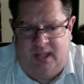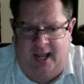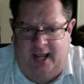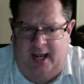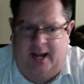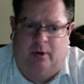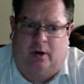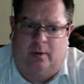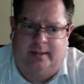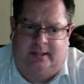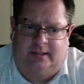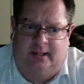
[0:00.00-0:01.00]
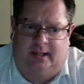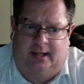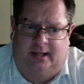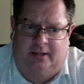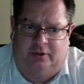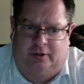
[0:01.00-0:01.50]
I, I would always
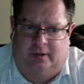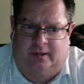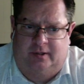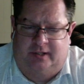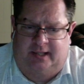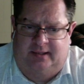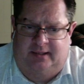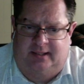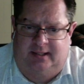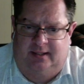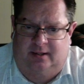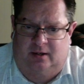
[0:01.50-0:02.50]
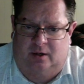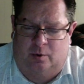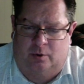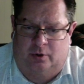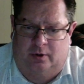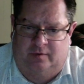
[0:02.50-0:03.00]
uh, encourage that the
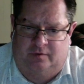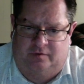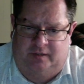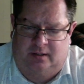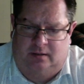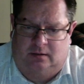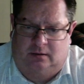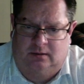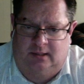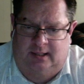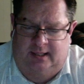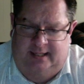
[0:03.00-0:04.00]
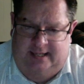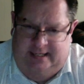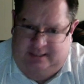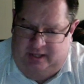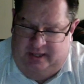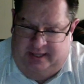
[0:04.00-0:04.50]
owner of the vehicle
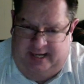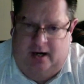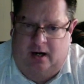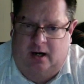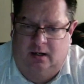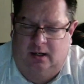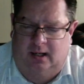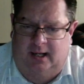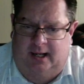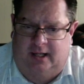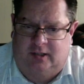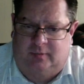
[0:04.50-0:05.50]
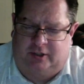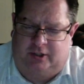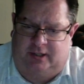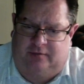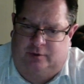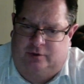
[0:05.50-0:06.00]
is there, uh,
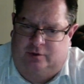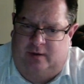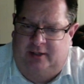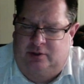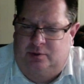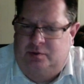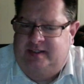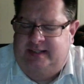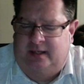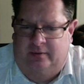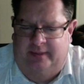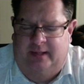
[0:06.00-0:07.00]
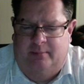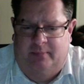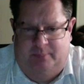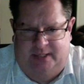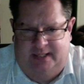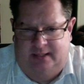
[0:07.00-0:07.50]
especially if you're trying to sell them
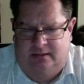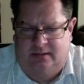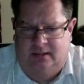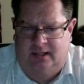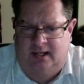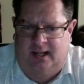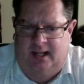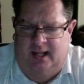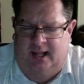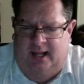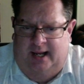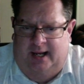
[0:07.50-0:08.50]
a piece. Mm-hmm.